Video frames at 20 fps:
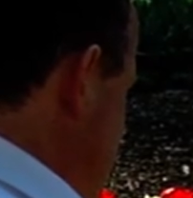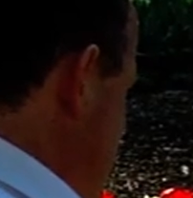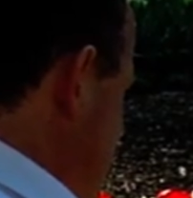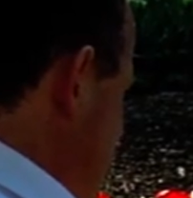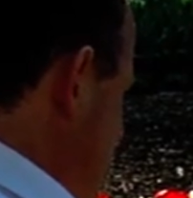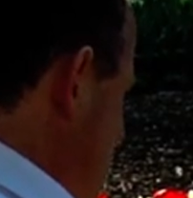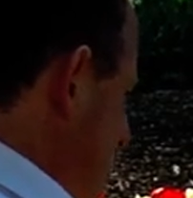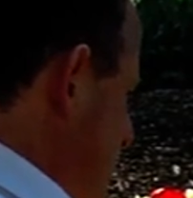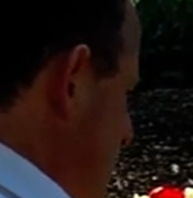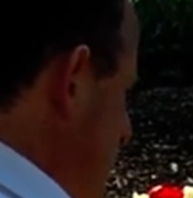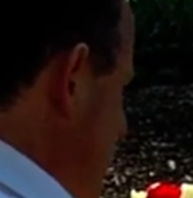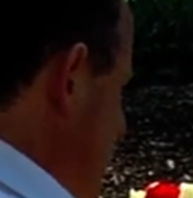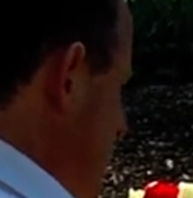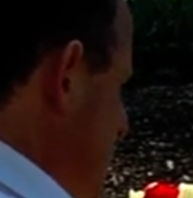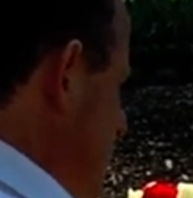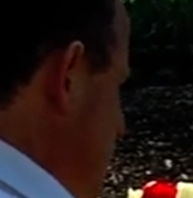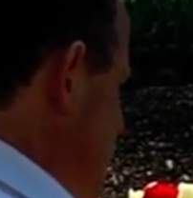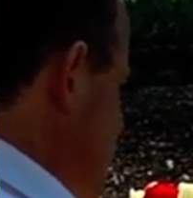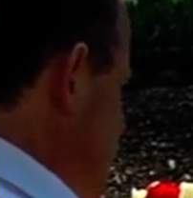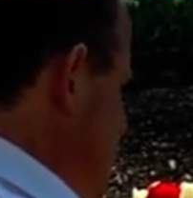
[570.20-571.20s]
and my
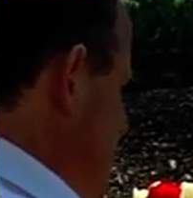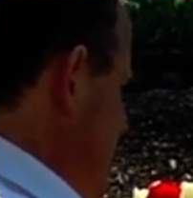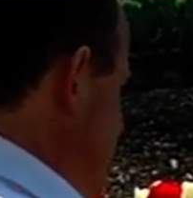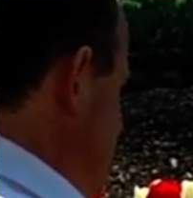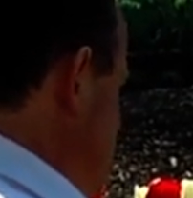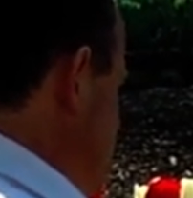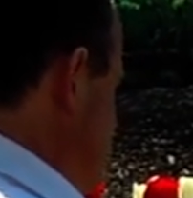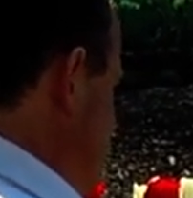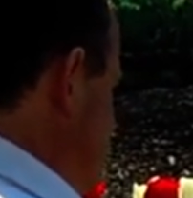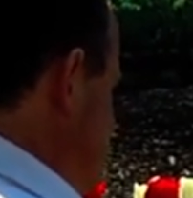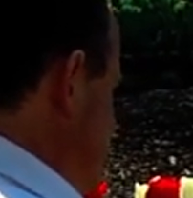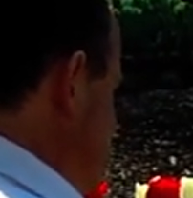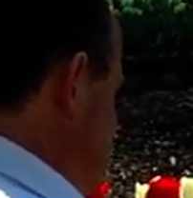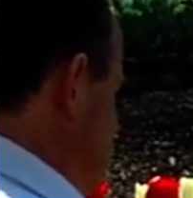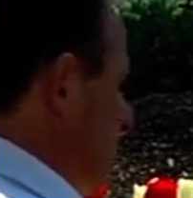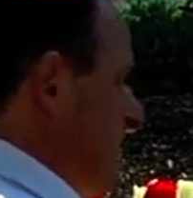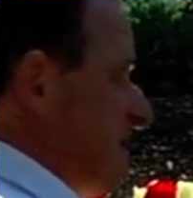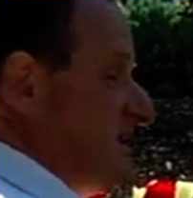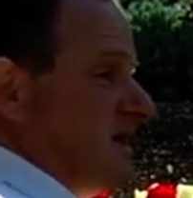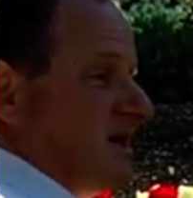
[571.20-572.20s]
problem is that there's
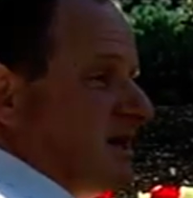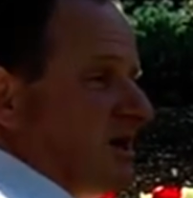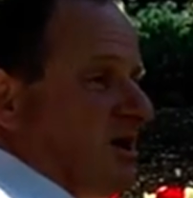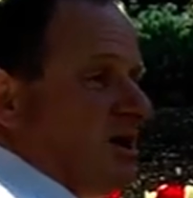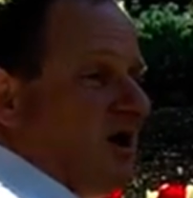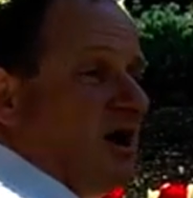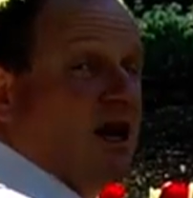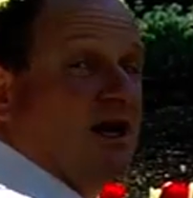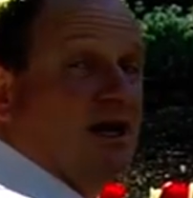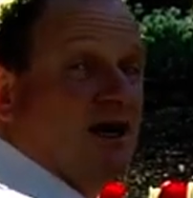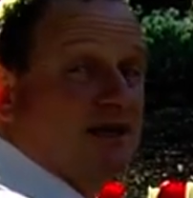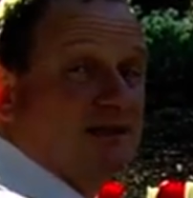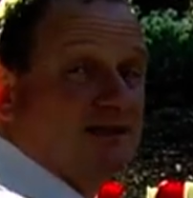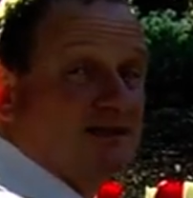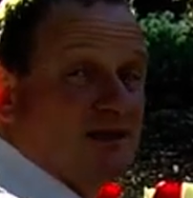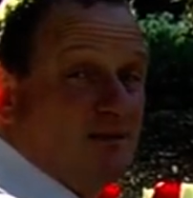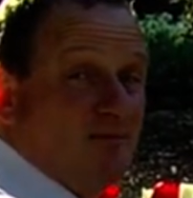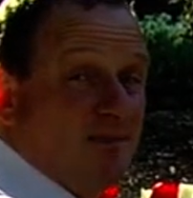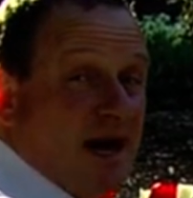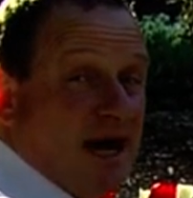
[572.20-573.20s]
specular
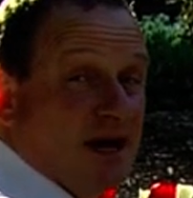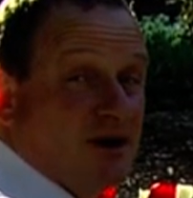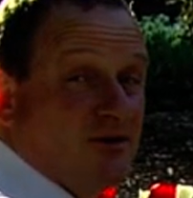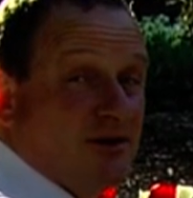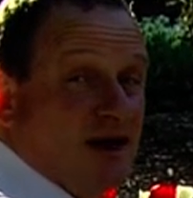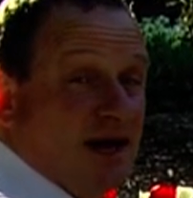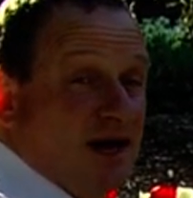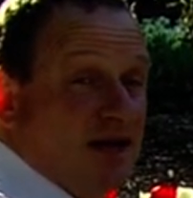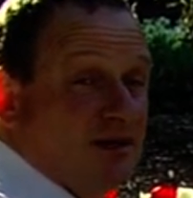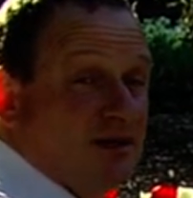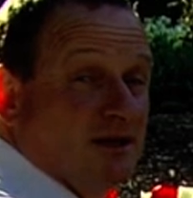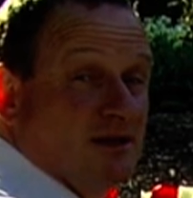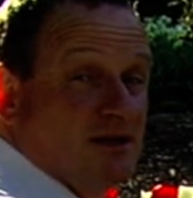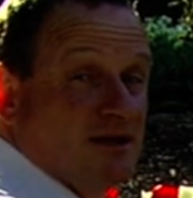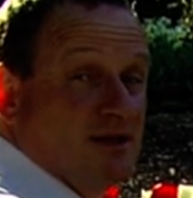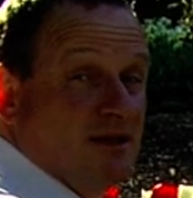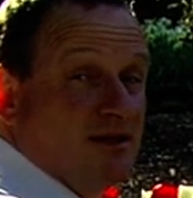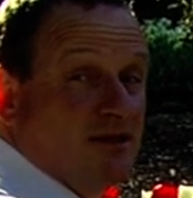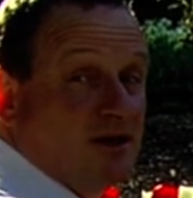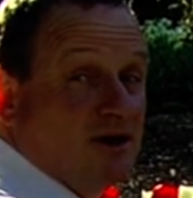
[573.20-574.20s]
highlights in the background
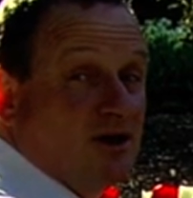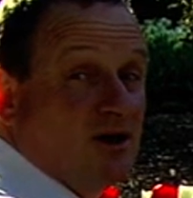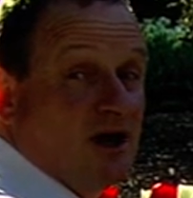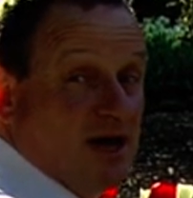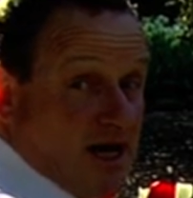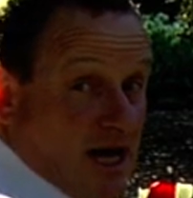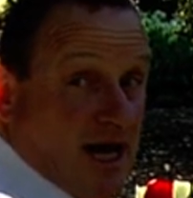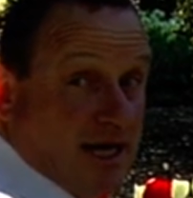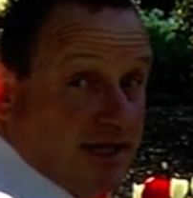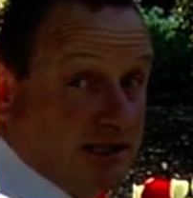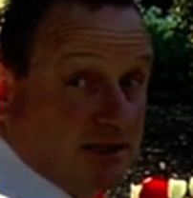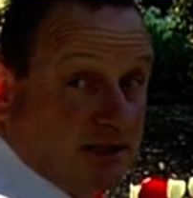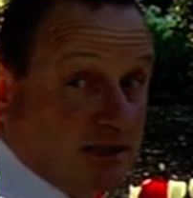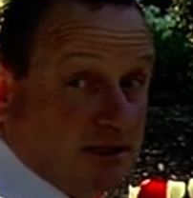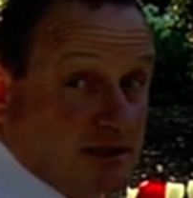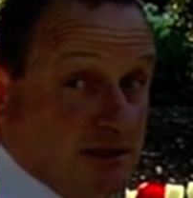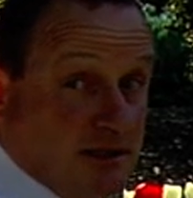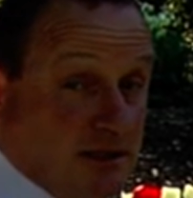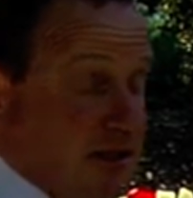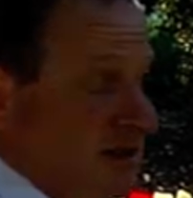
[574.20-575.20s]
that I hate,
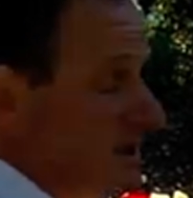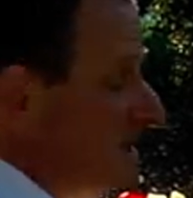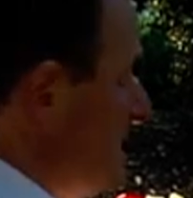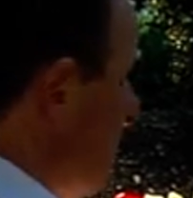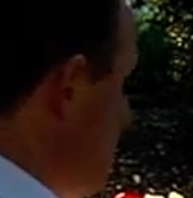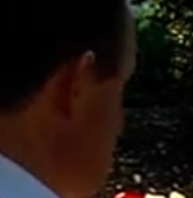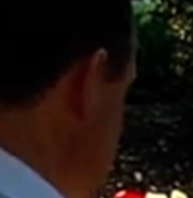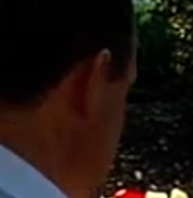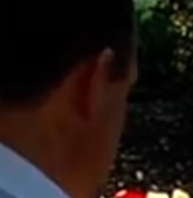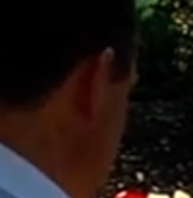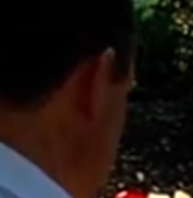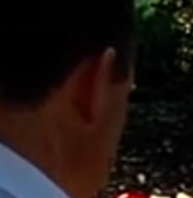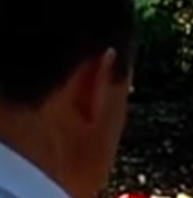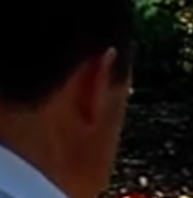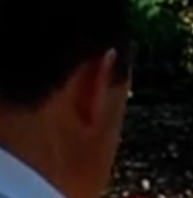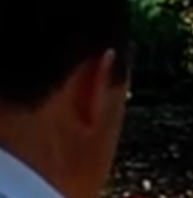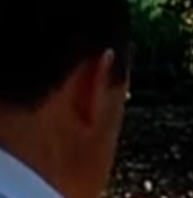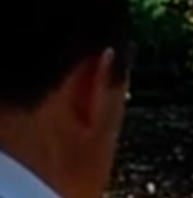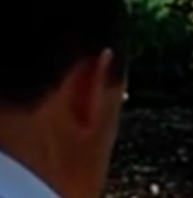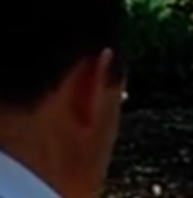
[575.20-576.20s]
and that are
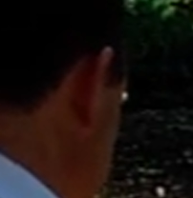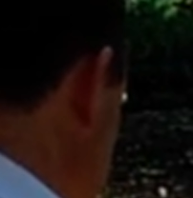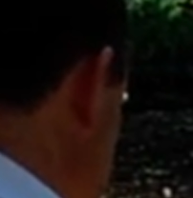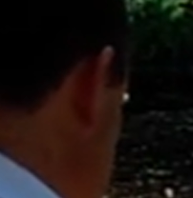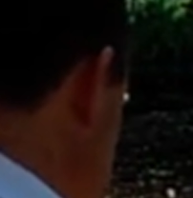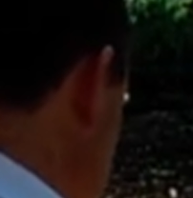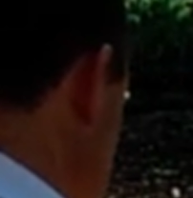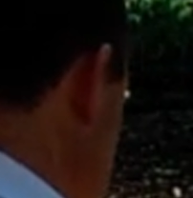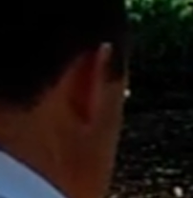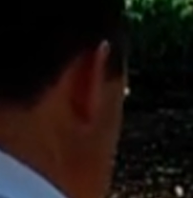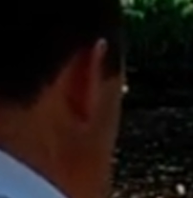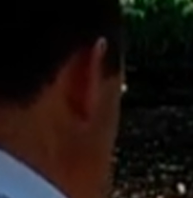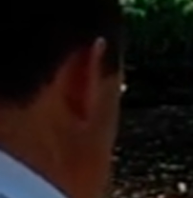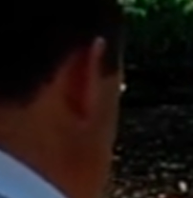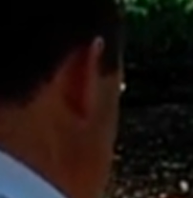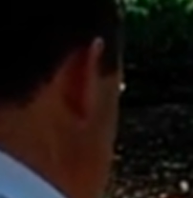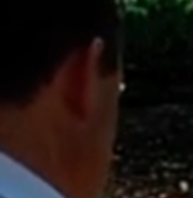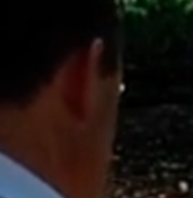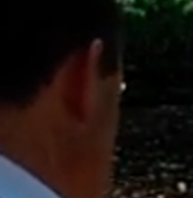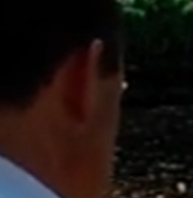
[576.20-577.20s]
distracting, and
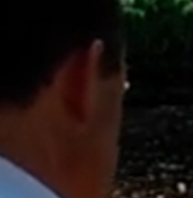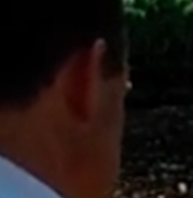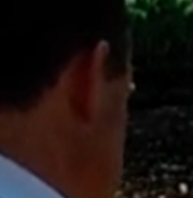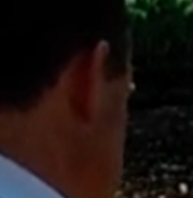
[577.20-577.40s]
that don't